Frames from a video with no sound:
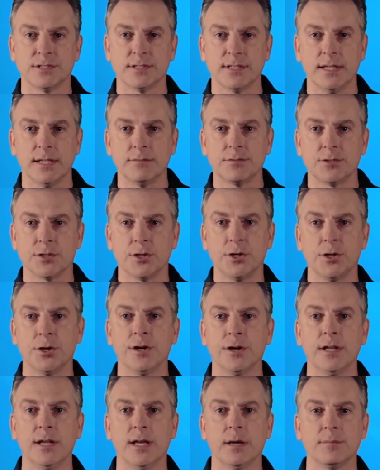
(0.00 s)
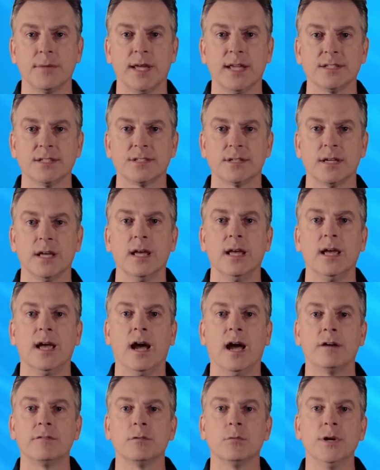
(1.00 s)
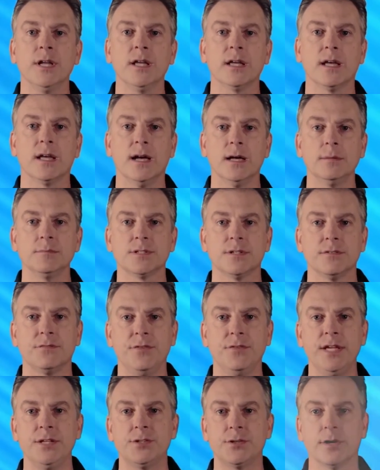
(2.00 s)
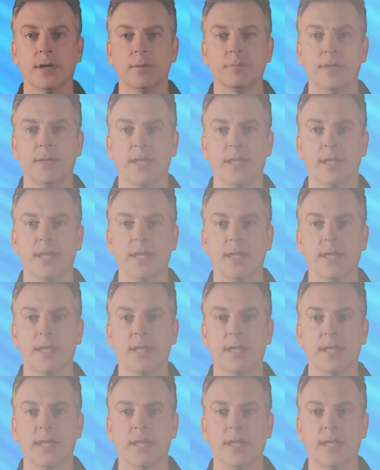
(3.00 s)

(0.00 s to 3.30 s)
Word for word: receive security updates. However, when it comes to feature